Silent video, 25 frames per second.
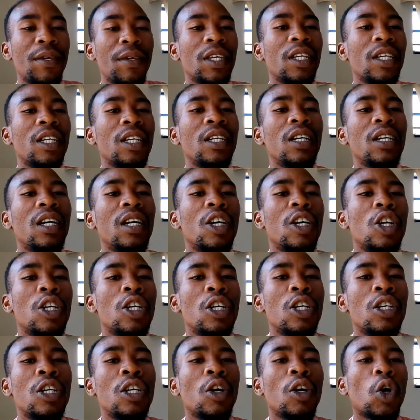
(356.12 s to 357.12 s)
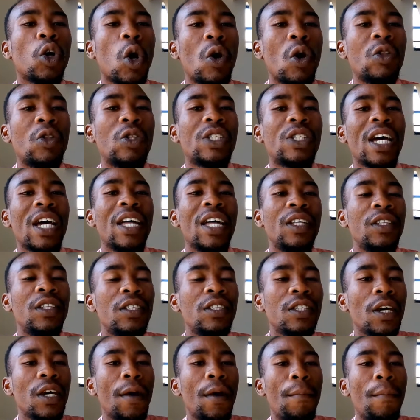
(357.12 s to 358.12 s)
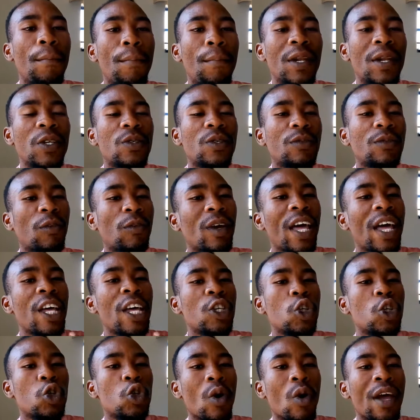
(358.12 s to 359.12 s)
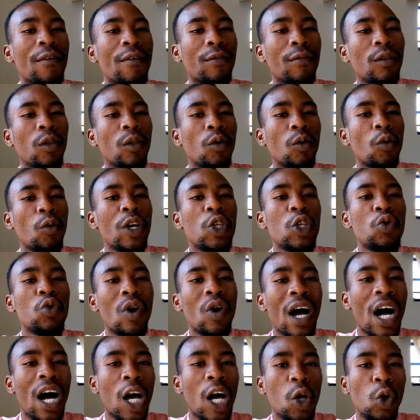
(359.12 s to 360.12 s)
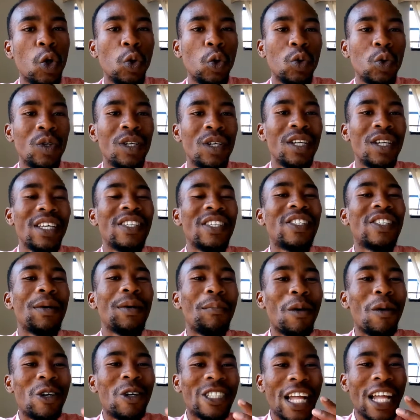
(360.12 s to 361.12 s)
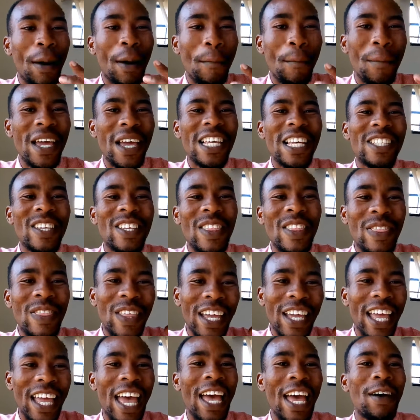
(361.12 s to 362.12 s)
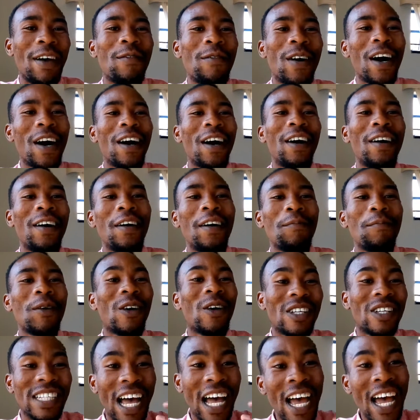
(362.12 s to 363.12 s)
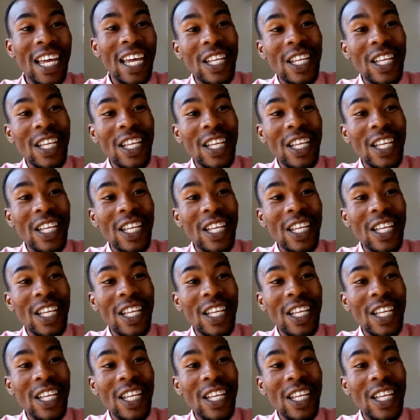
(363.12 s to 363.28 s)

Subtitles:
being content, blissful and joyful when you are alone is the most amazing thing ever, because